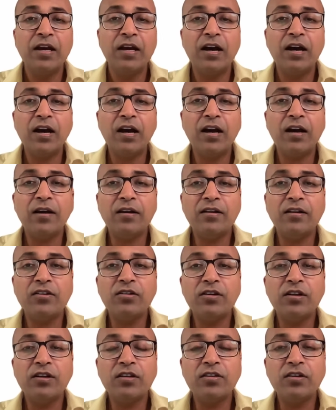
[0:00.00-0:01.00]

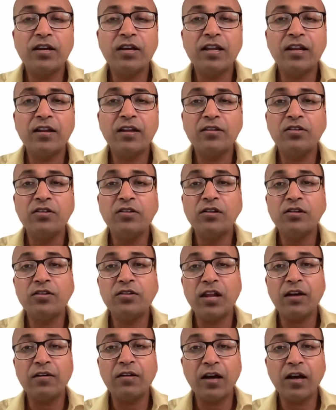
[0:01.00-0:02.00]

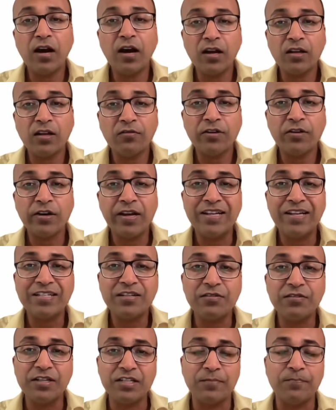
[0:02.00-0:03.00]
you'll have a lot of
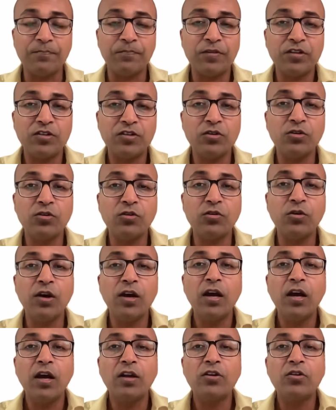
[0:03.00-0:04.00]
creativity to
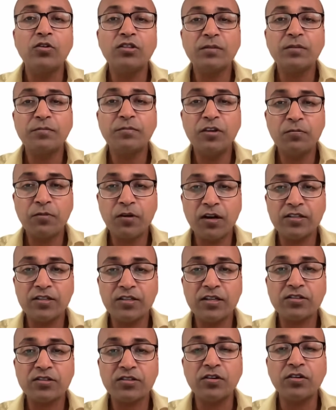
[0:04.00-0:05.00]
do some new
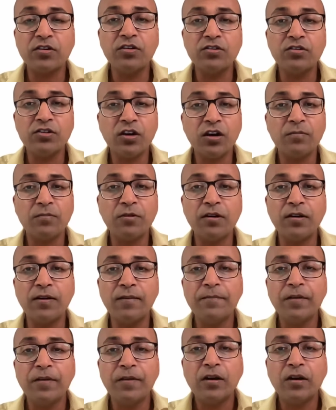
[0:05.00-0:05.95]
projects or new job or